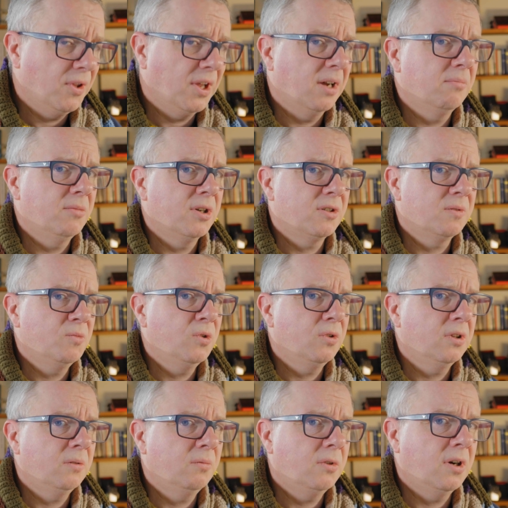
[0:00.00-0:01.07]
that much more
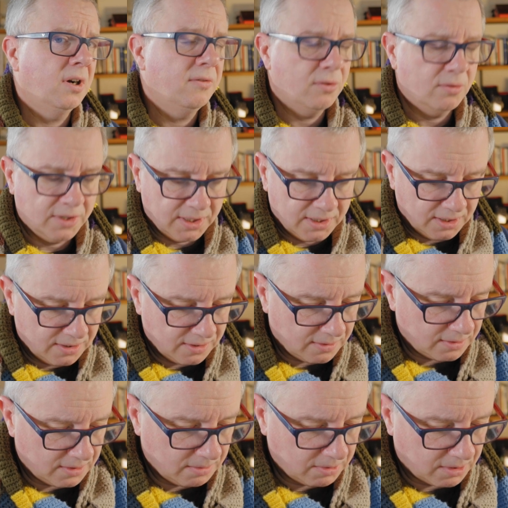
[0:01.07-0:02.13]
than what I've already
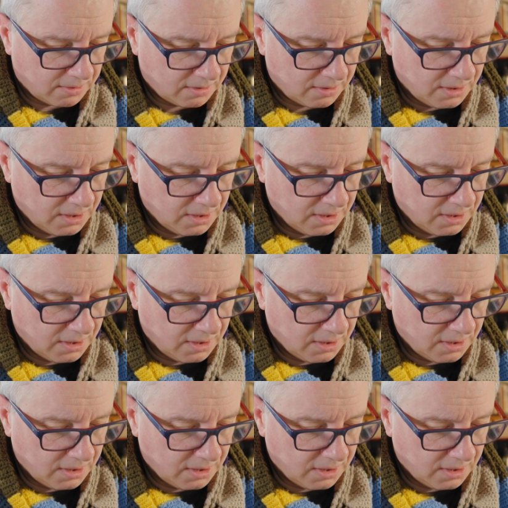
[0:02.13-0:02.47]
talked about.